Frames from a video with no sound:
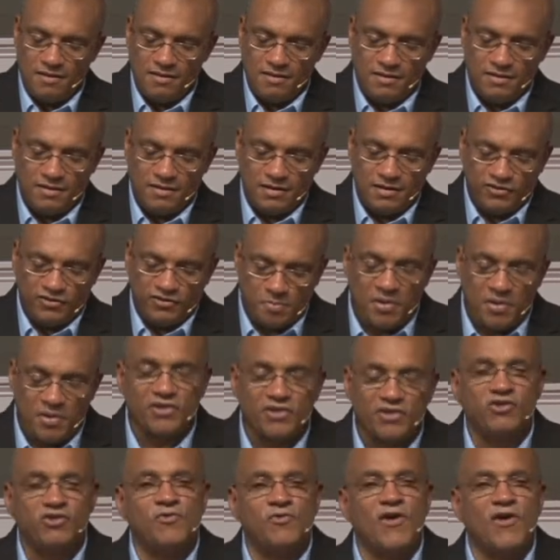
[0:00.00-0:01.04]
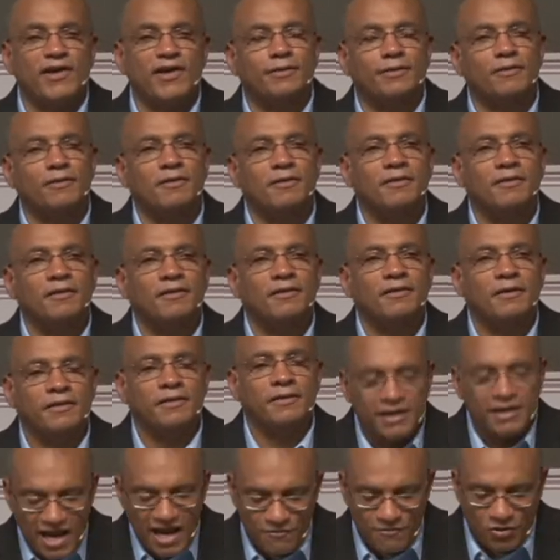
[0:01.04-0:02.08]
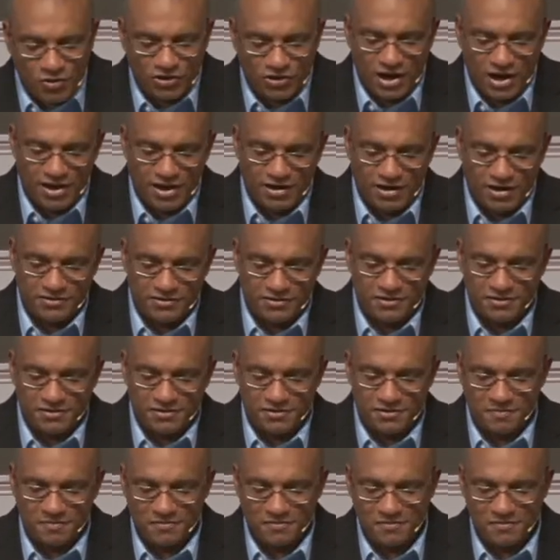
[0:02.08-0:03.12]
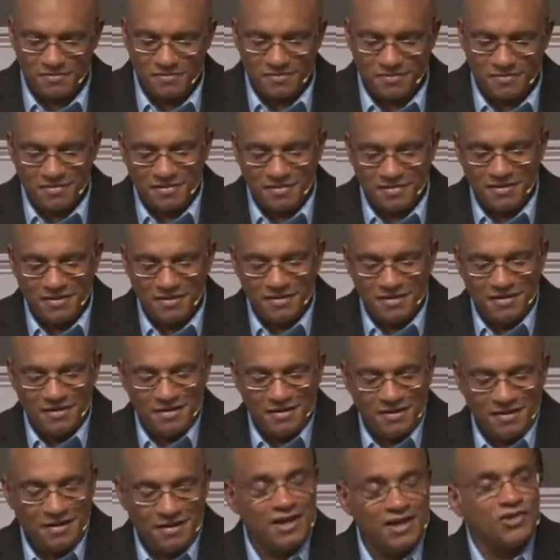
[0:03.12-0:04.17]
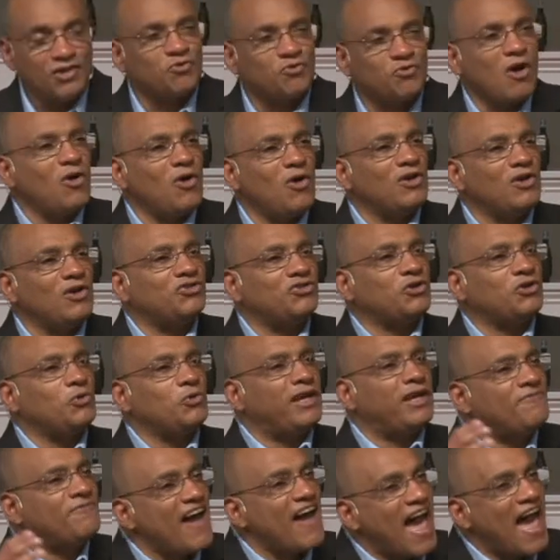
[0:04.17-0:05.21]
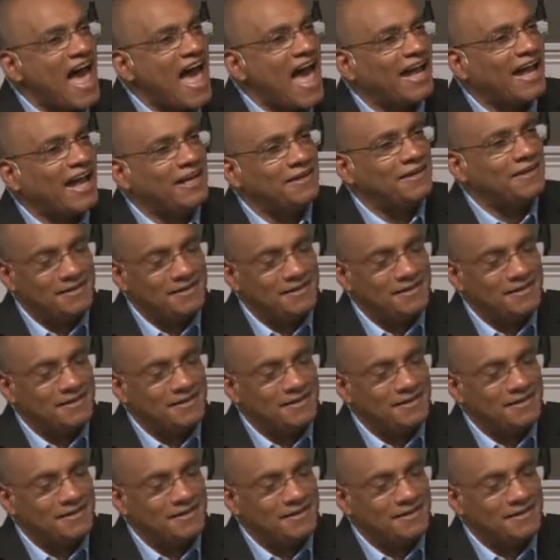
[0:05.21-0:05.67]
It's a picture of what the devil does. His role is to divide